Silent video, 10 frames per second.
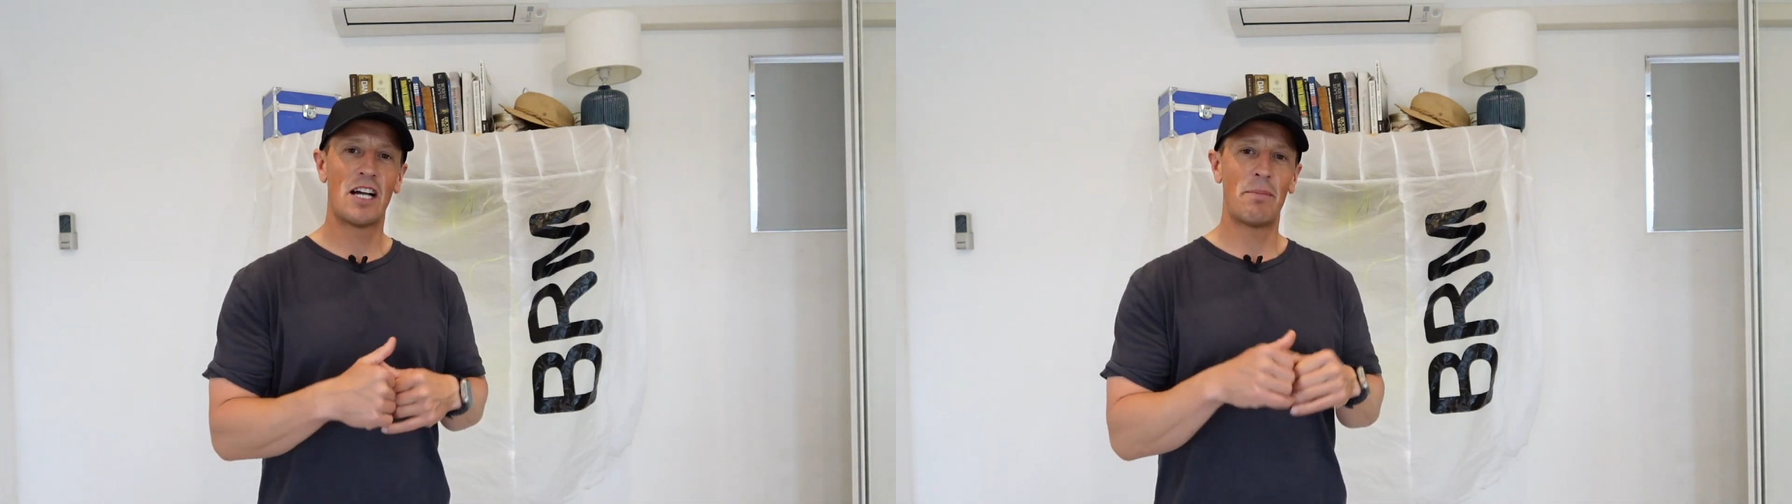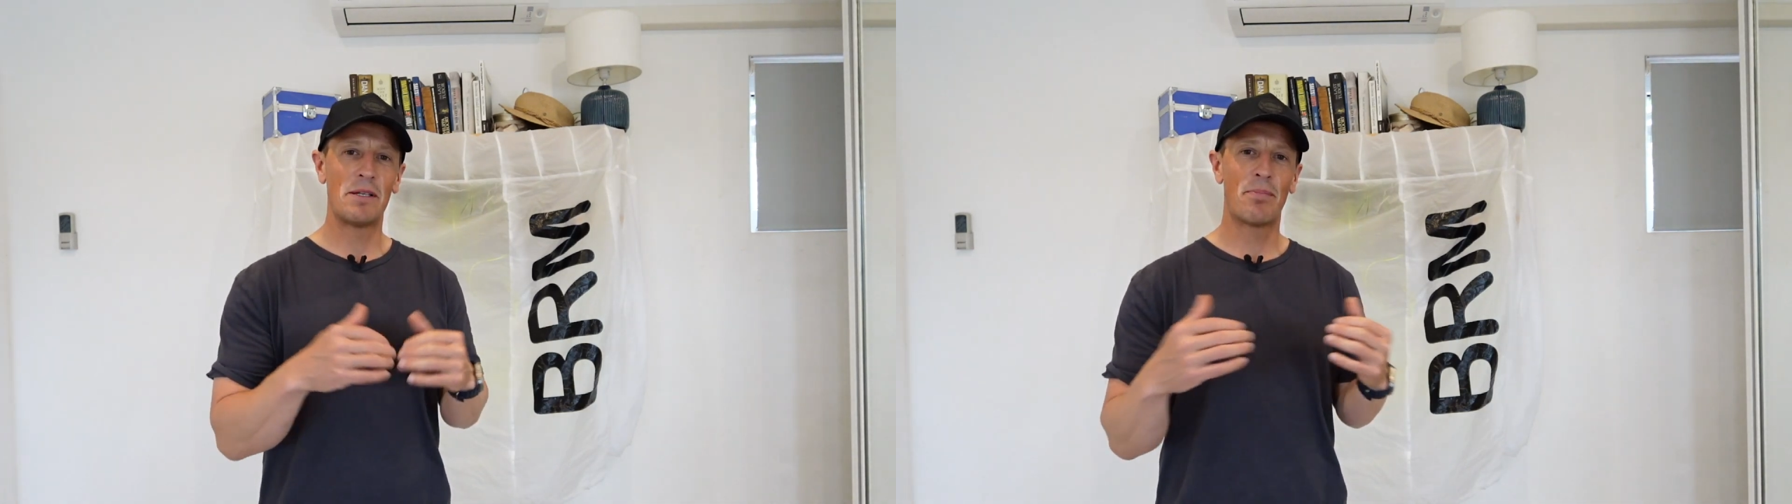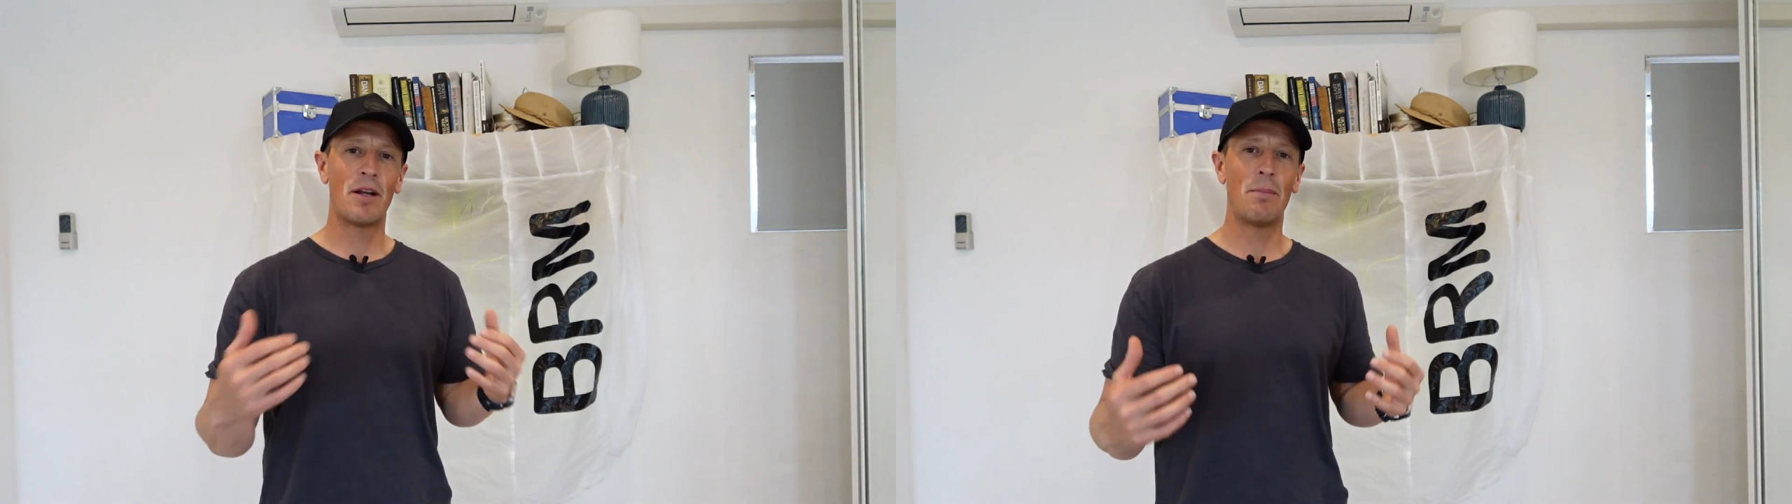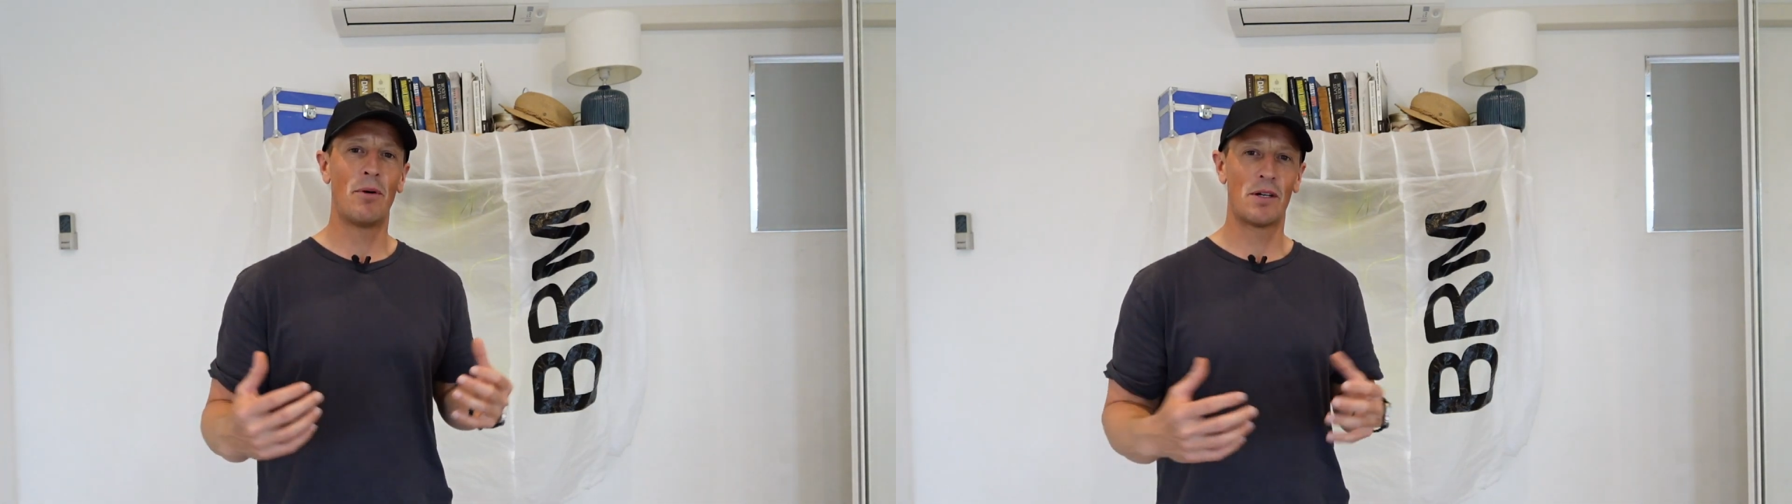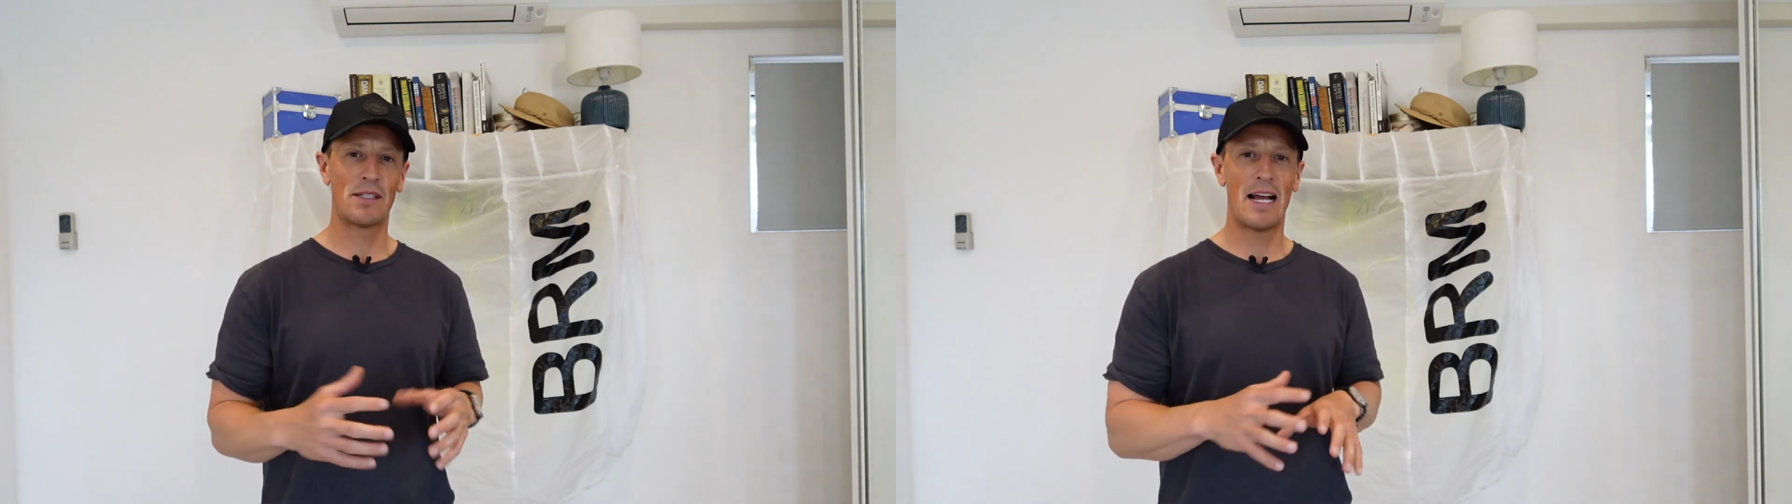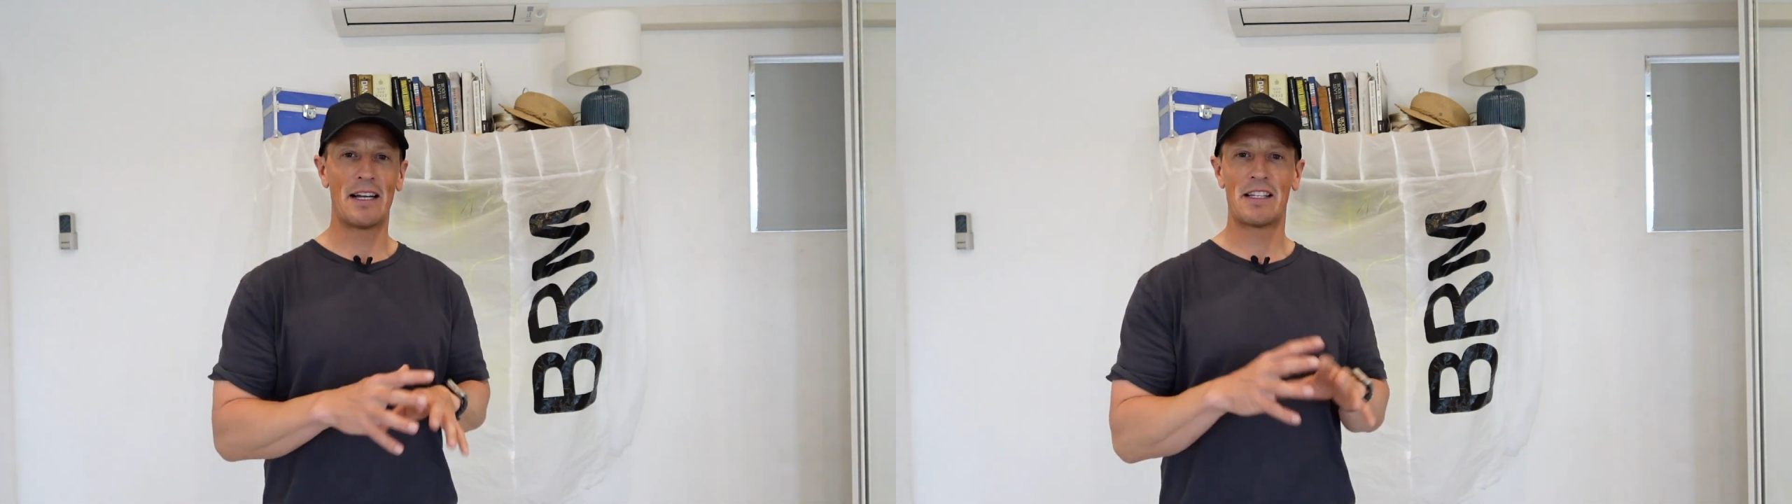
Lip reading: up, it's pretty bog standard.